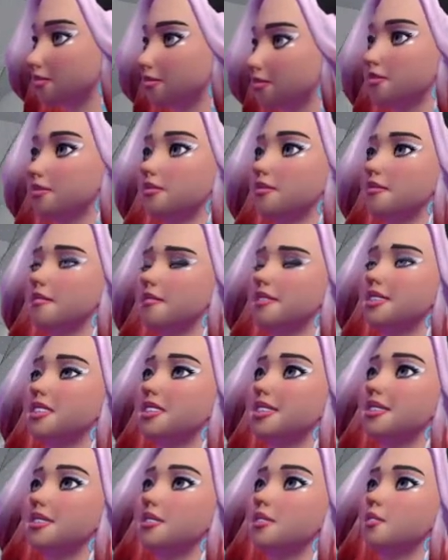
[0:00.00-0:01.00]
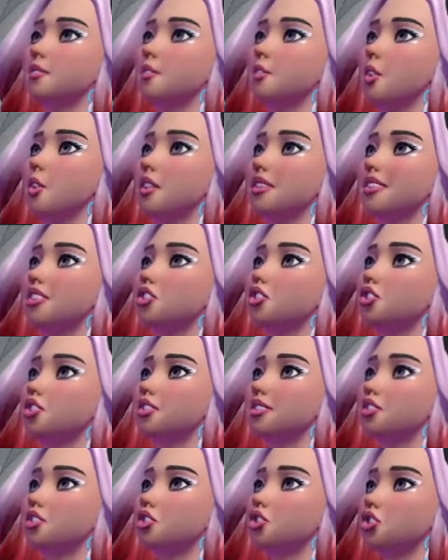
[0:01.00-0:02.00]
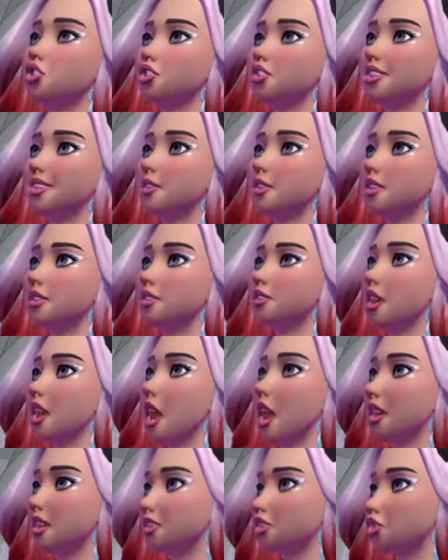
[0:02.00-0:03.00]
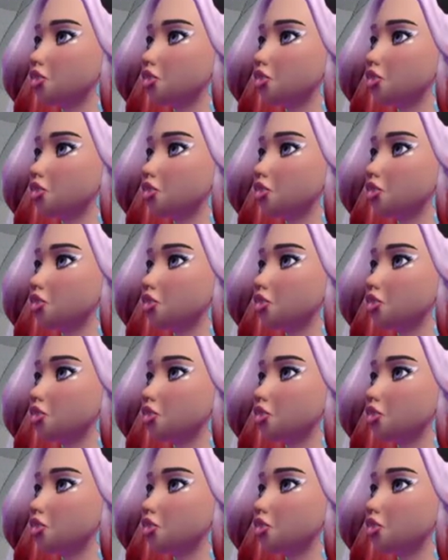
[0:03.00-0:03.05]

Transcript: If we do them all, it should assume the right